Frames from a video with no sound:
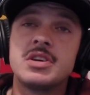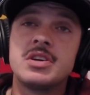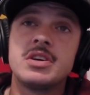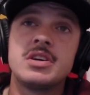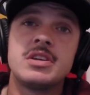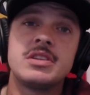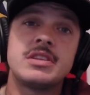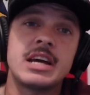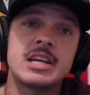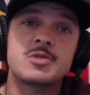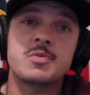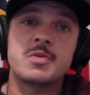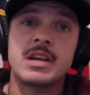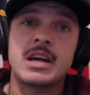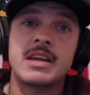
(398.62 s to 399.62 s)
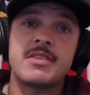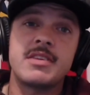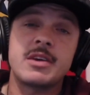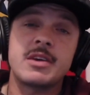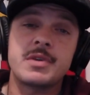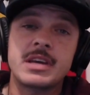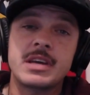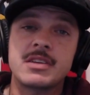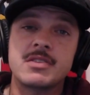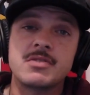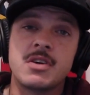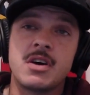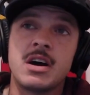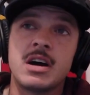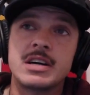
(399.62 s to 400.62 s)
that's when I think we get
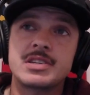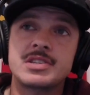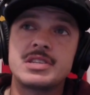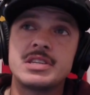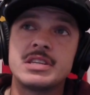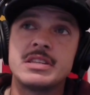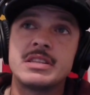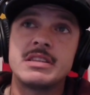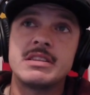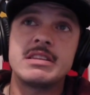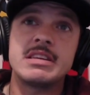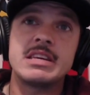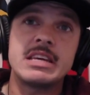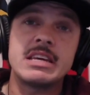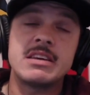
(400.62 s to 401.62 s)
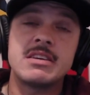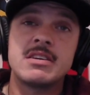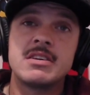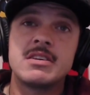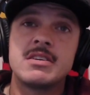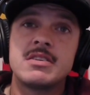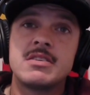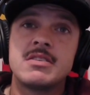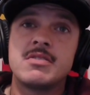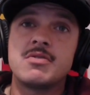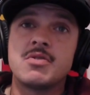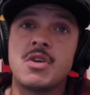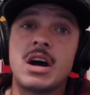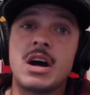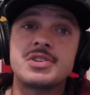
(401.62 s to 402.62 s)
lost in the
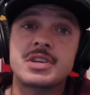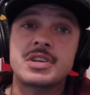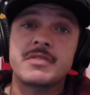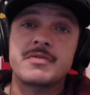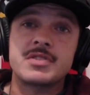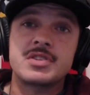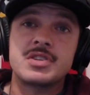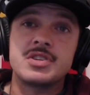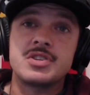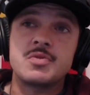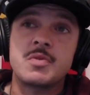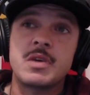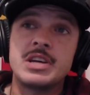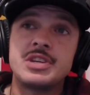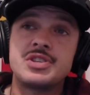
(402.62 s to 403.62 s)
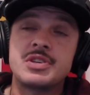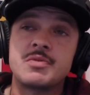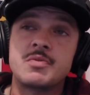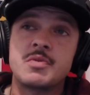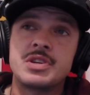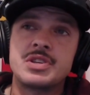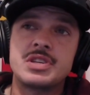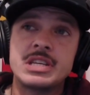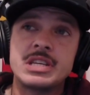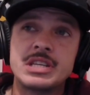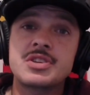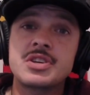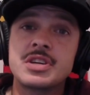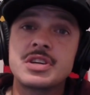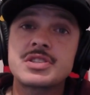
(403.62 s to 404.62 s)
logic of the situation, which is
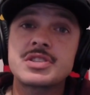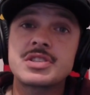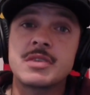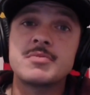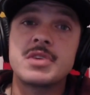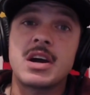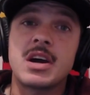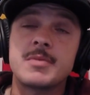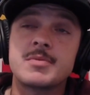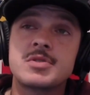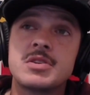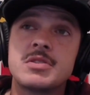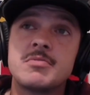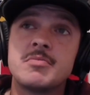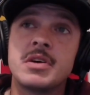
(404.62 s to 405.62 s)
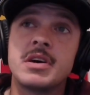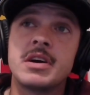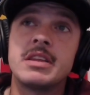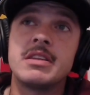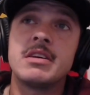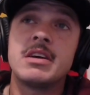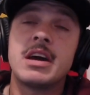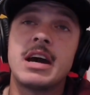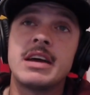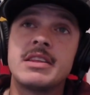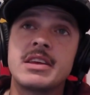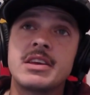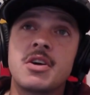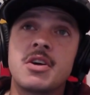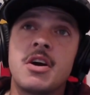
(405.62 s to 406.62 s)
good sometimes, but I think
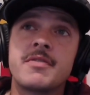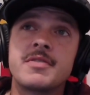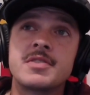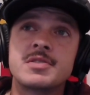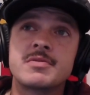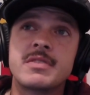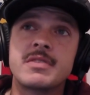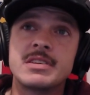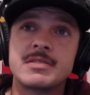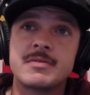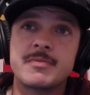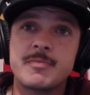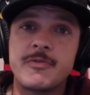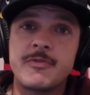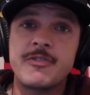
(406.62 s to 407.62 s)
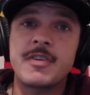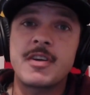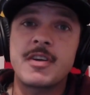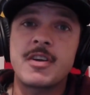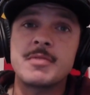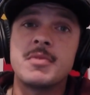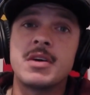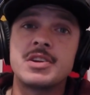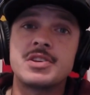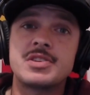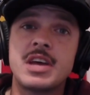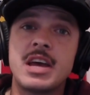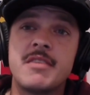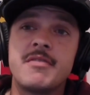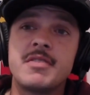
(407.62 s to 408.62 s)
golf is very much
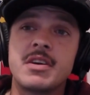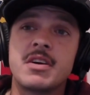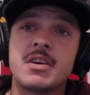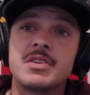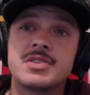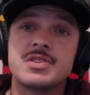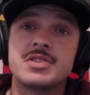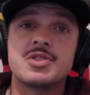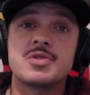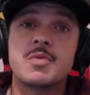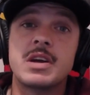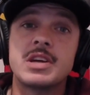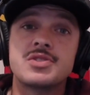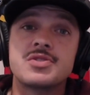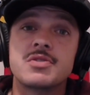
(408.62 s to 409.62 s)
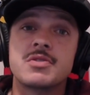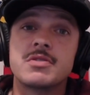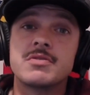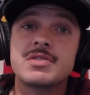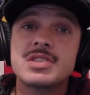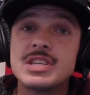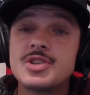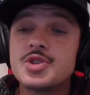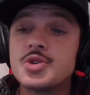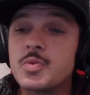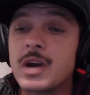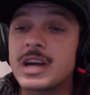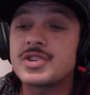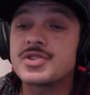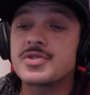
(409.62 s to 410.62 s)
heavy on
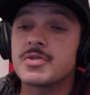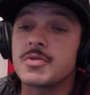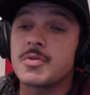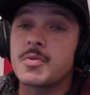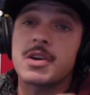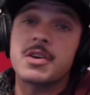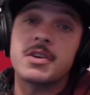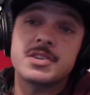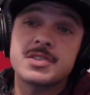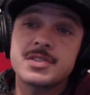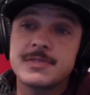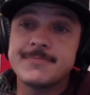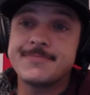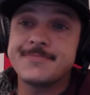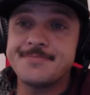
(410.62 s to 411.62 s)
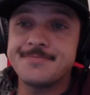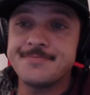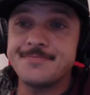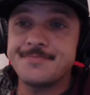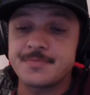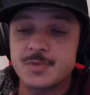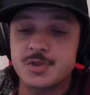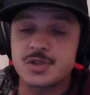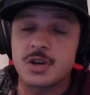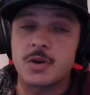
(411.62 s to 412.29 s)
situational awareness. So